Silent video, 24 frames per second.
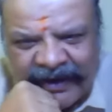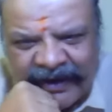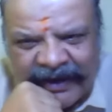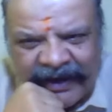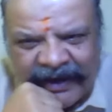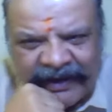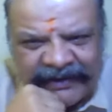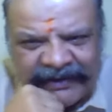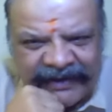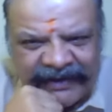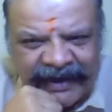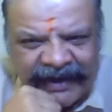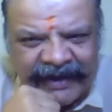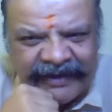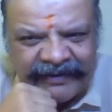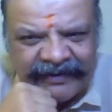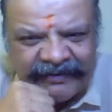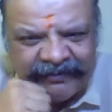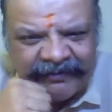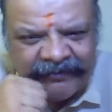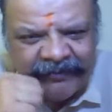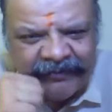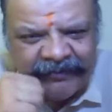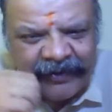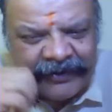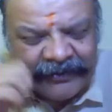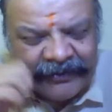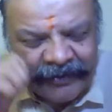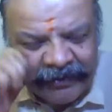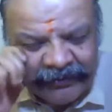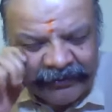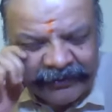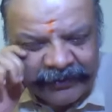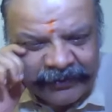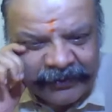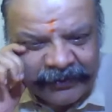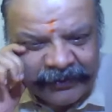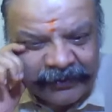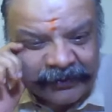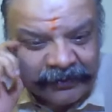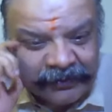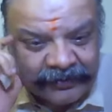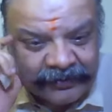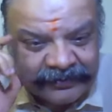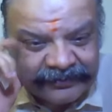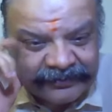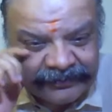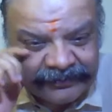And then what you have to do,
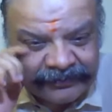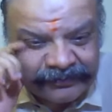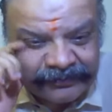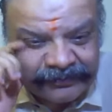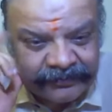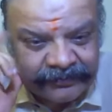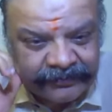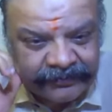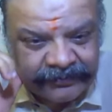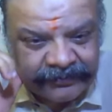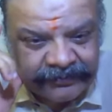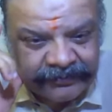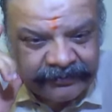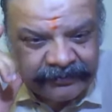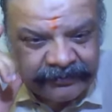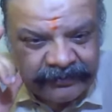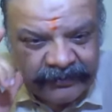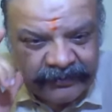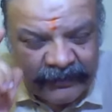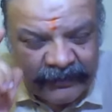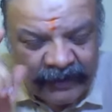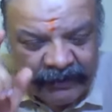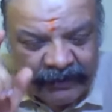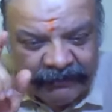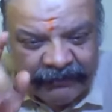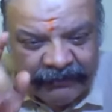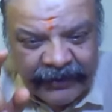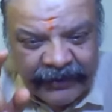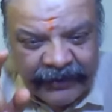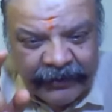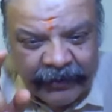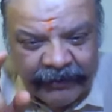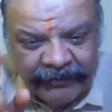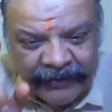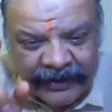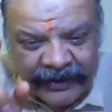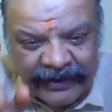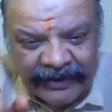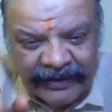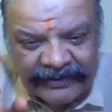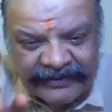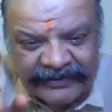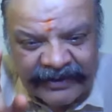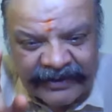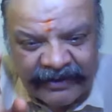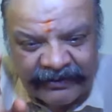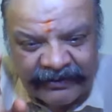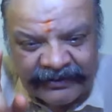when your
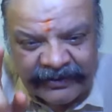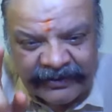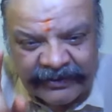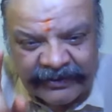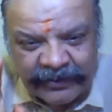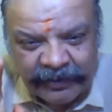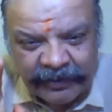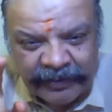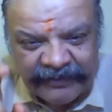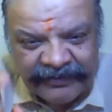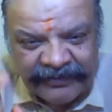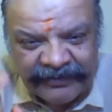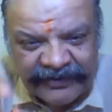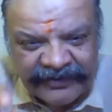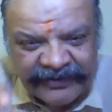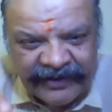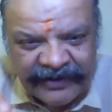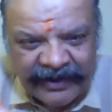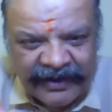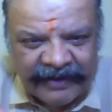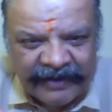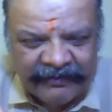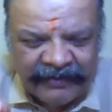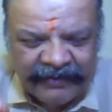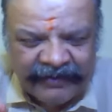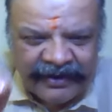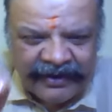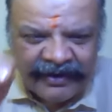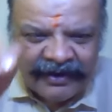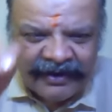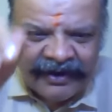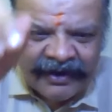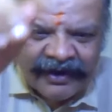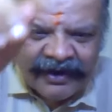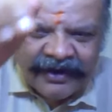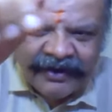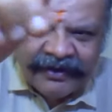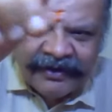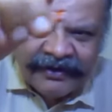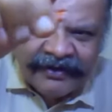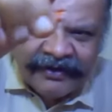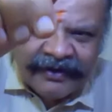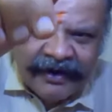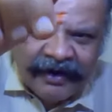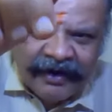fingers are on the superficial level, you